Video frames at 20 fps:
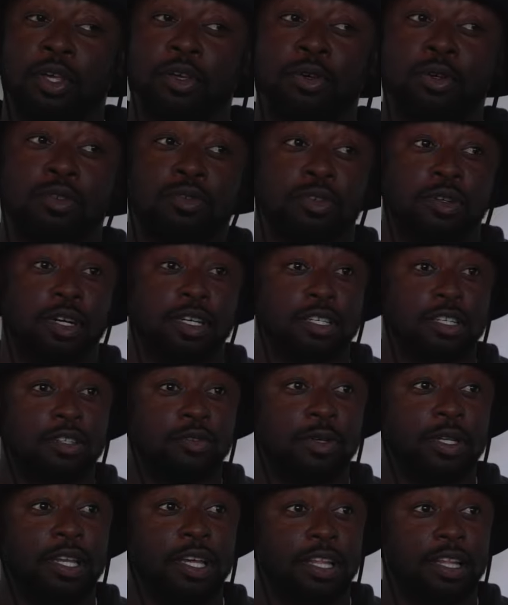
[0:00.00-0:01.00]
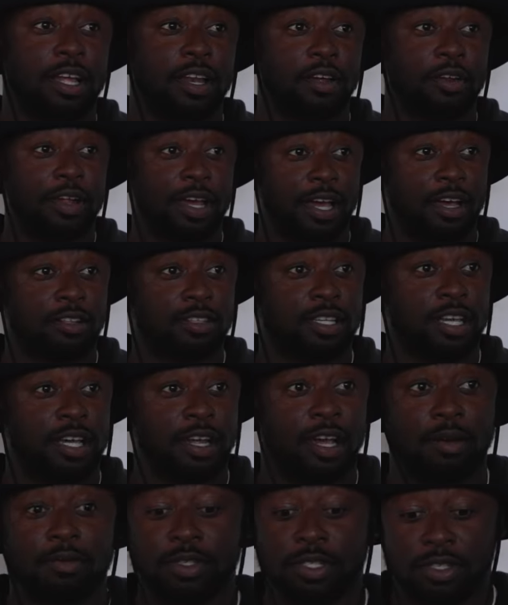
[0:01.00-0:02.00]
Huge for us because we need that on the outside.
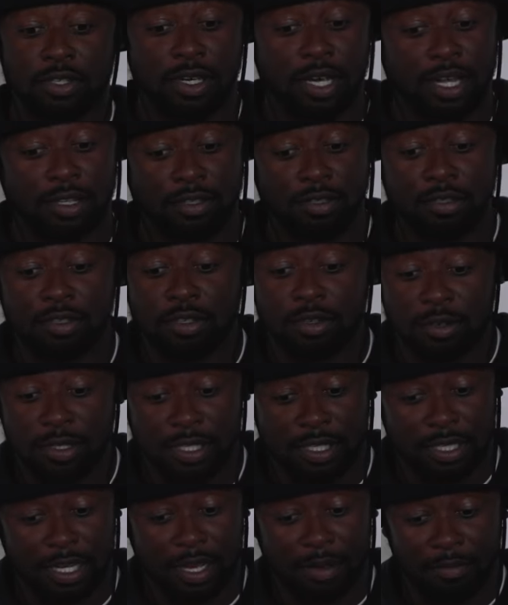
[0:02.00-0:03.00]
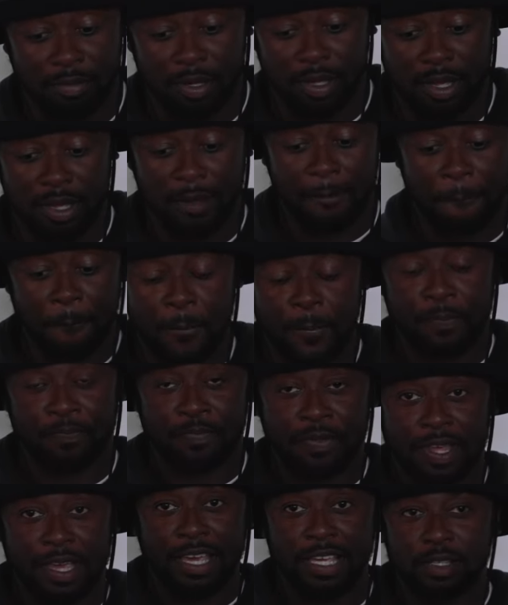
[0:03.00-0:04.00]
Obviously, you got Tulu inside, but
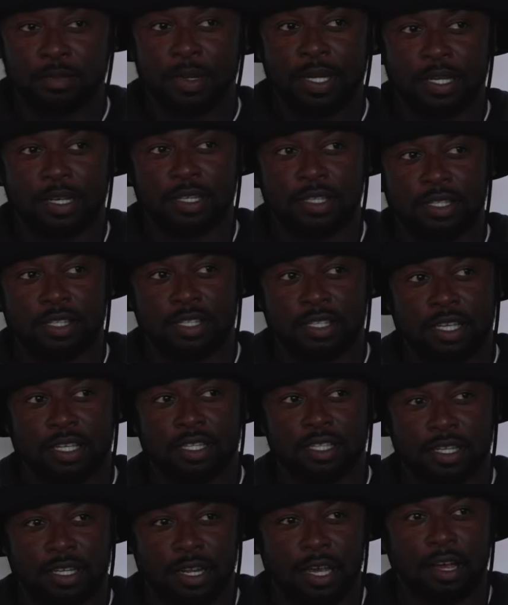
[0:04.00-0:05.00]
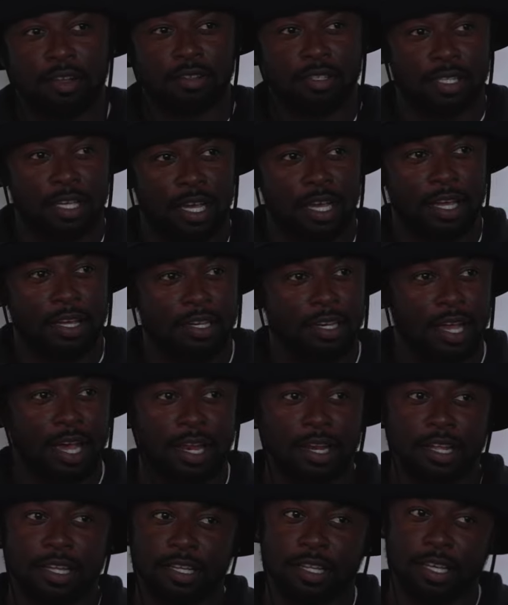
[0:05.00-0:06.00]
he's been consistent outside.
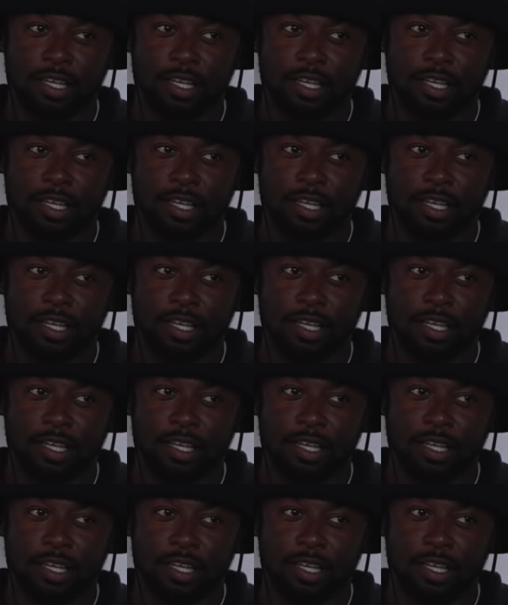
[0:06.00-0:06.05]
Not